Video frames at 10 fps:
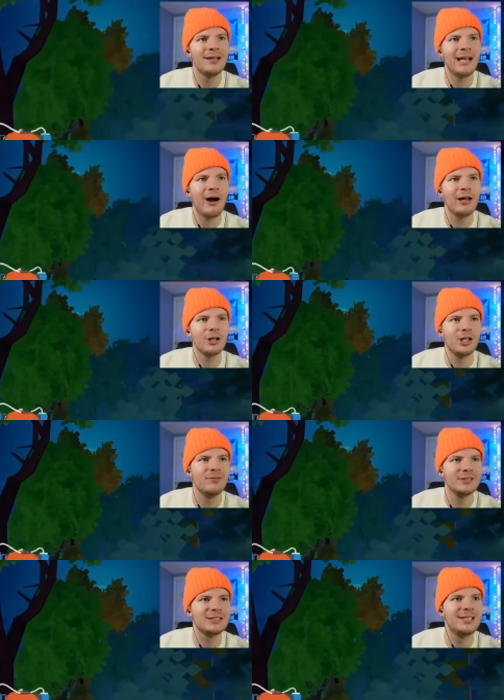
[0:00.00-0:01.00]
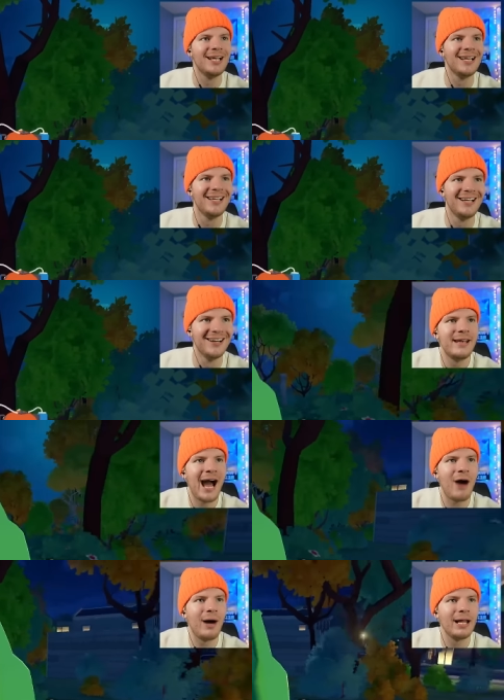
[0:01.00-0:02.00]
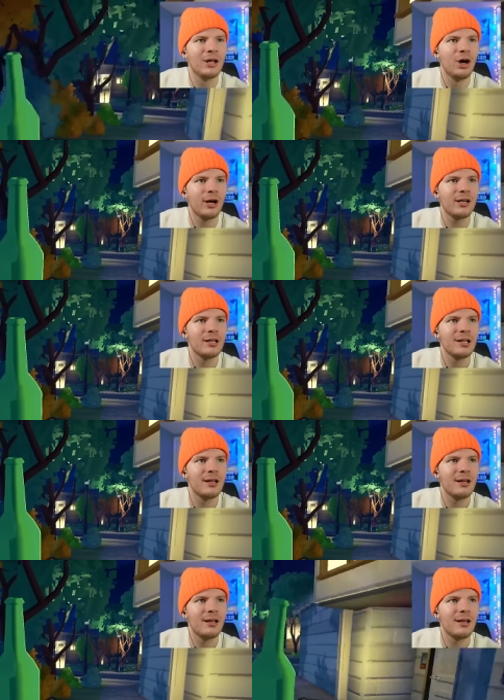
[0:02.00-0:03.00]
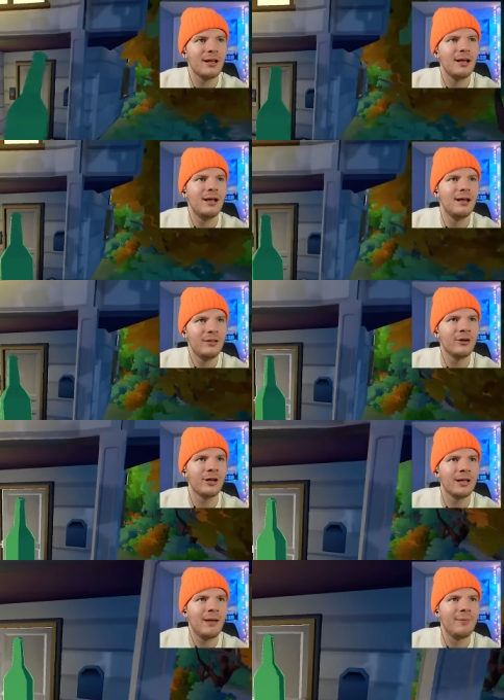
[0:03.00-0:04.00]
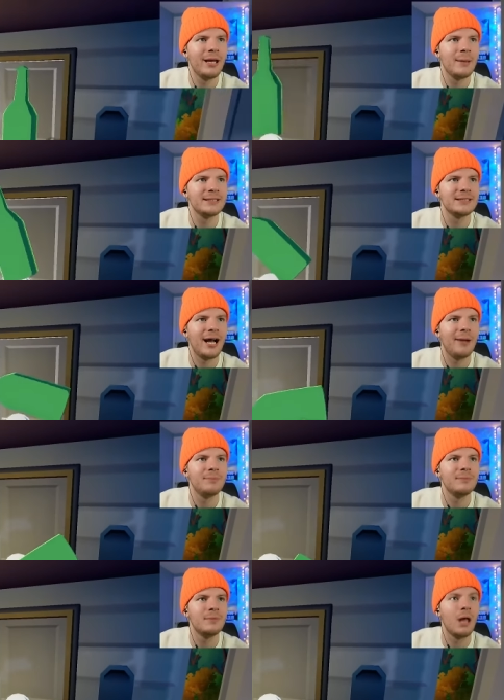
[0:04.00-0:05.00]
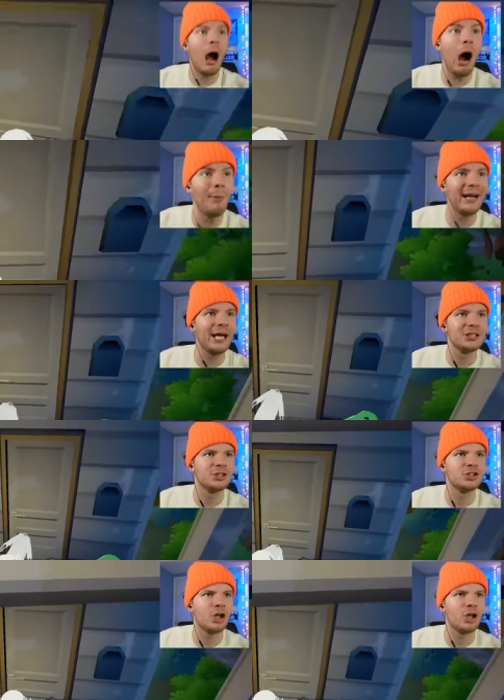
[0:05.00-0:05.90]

Now I look even sillier. Now I look, they're going to let me in this time. Oh my gosh, I just